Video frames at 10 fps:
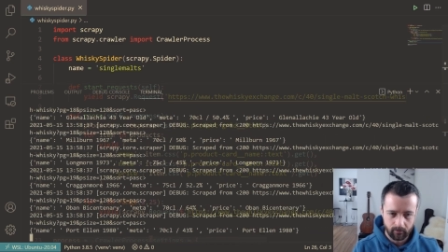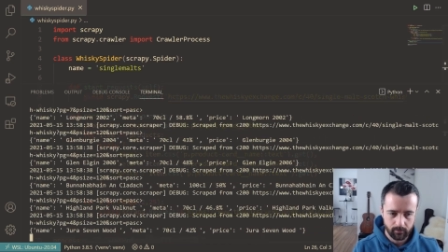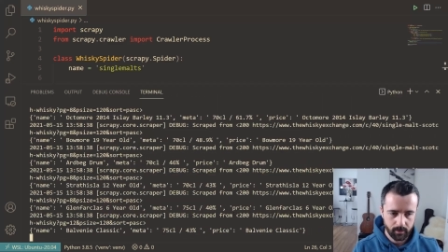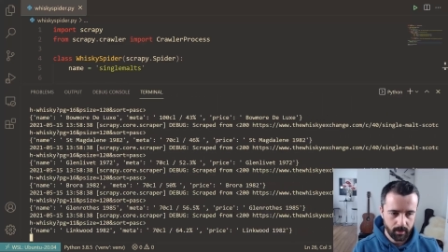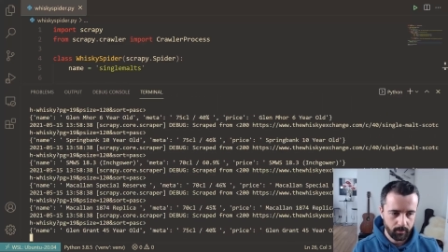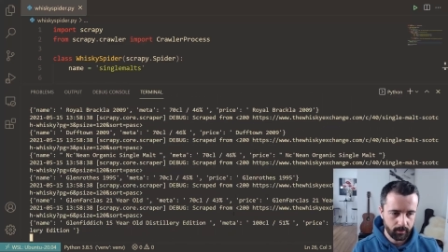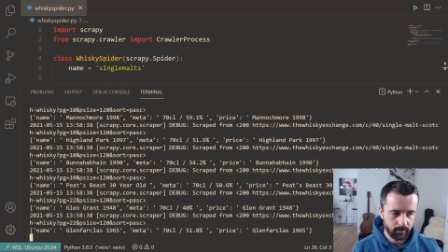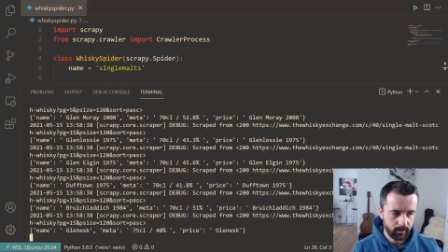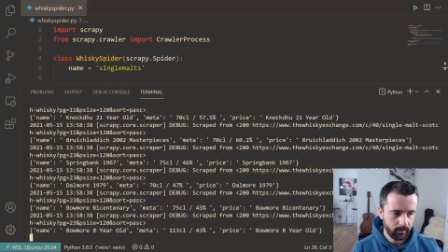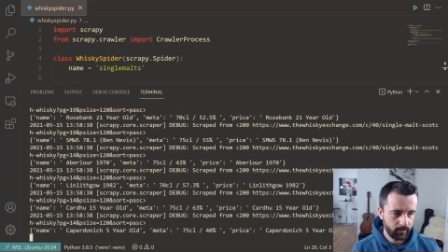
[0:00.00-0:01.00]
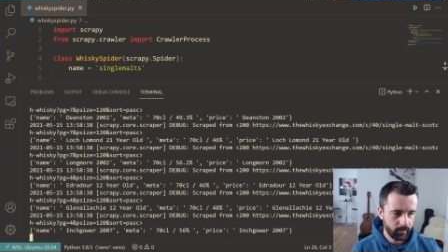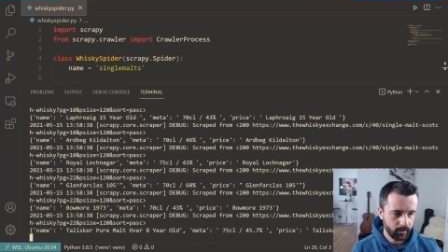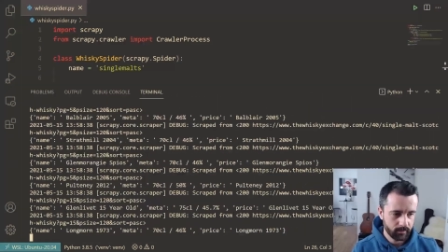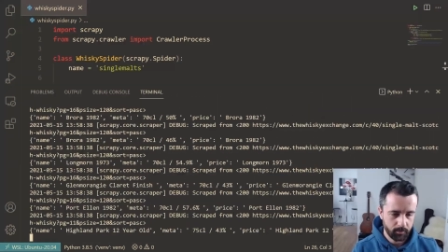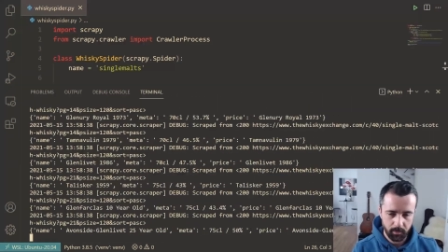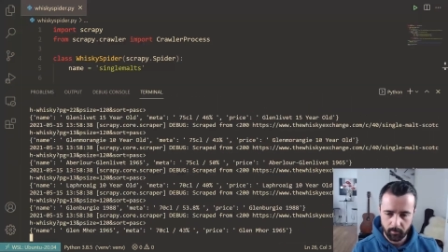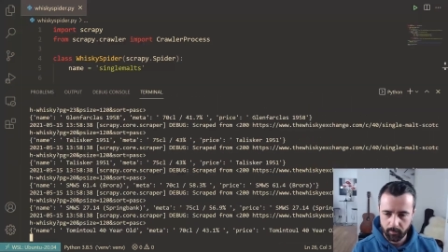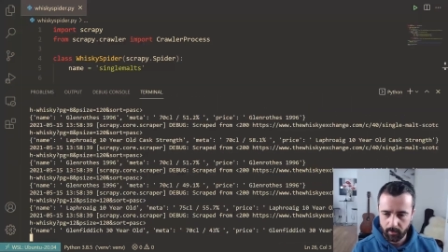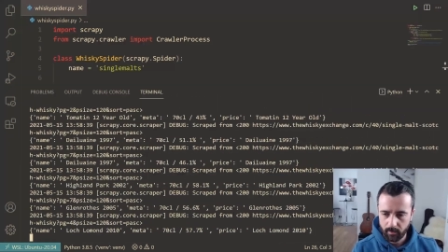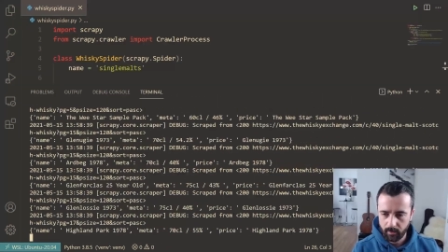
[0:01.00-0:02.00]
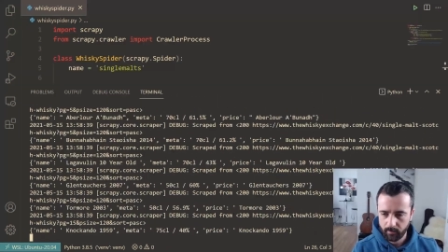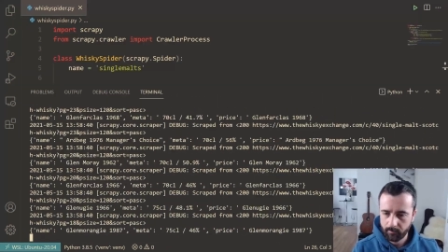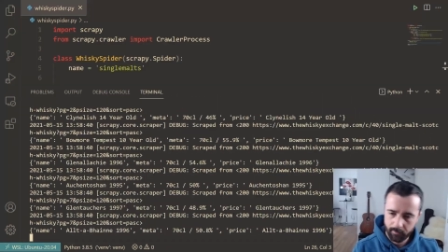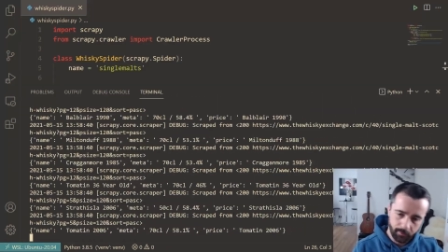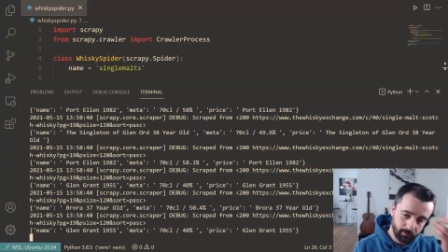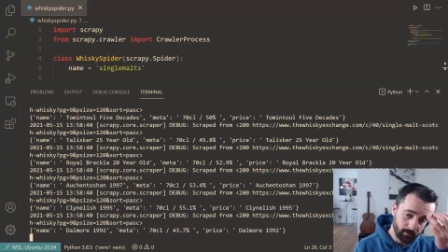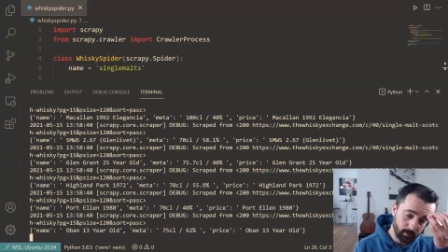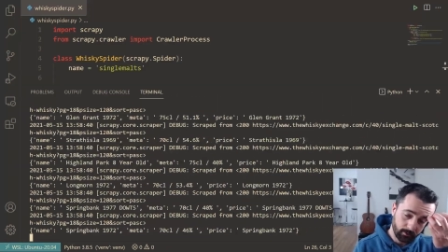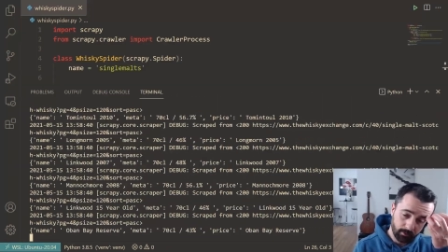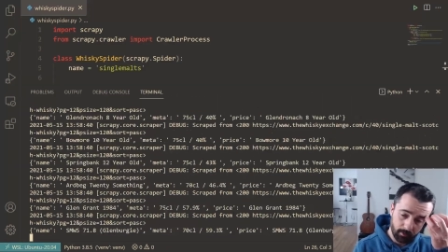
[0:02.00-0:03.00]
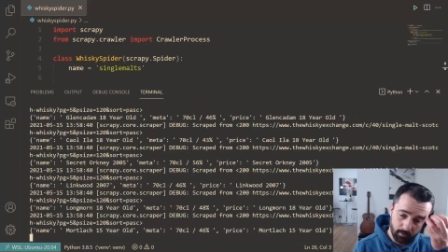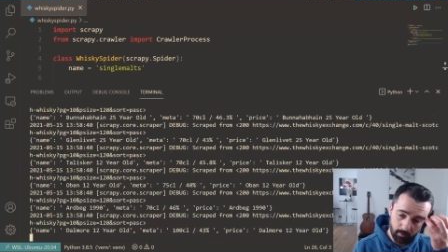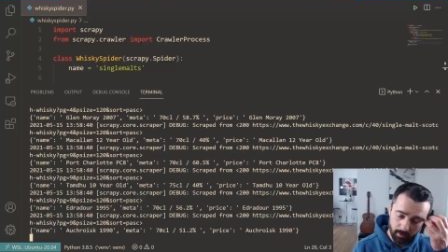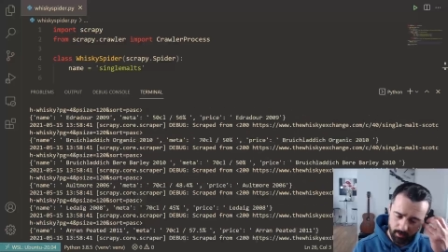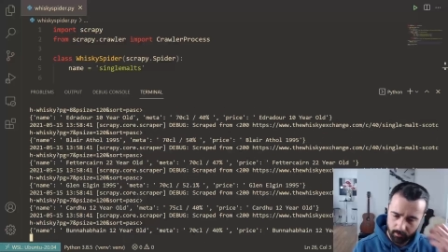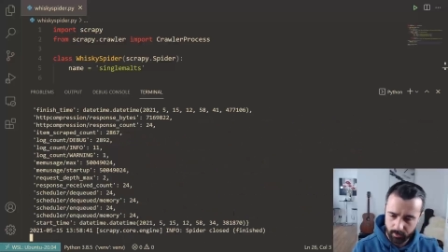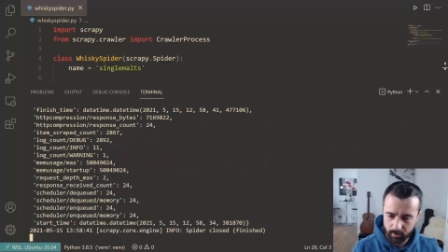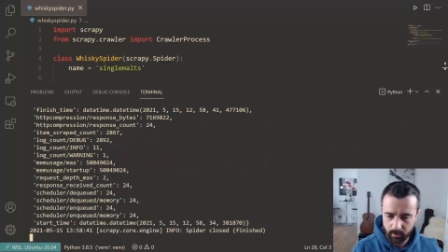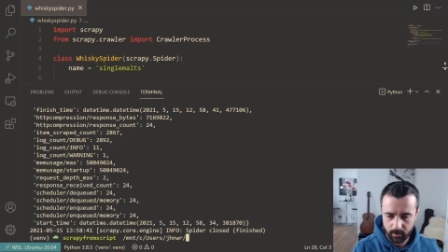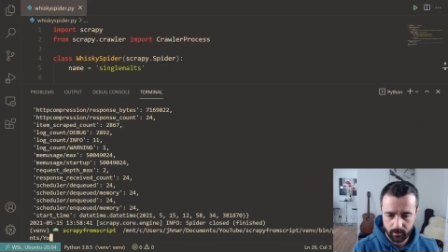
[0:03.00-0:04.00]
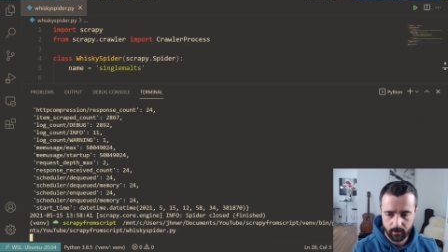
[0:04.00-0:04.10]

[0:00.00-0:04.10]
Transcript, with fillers: Okay, we can see everything zipping by. That's going quite quickly.